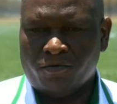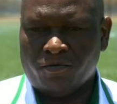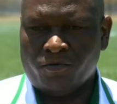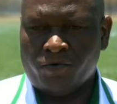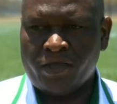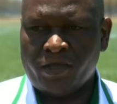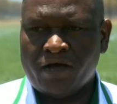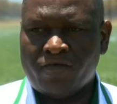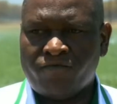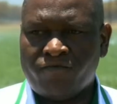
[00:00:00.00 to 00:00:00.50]

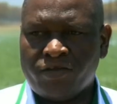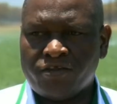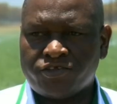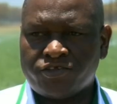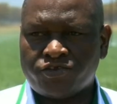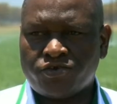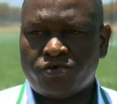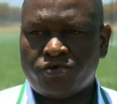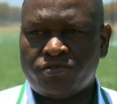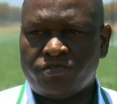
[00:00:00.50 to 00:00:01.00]
We have
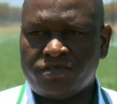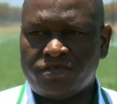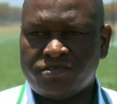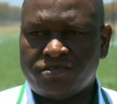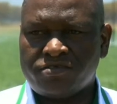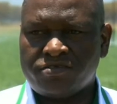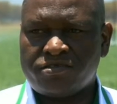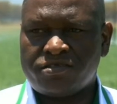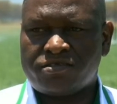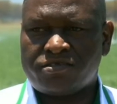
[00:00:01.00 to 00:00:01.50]
installed this
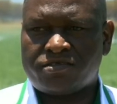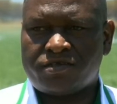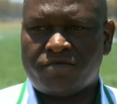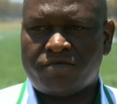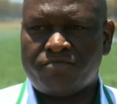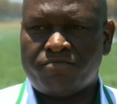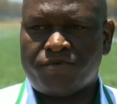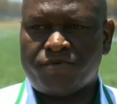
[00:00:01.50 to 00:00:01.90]
system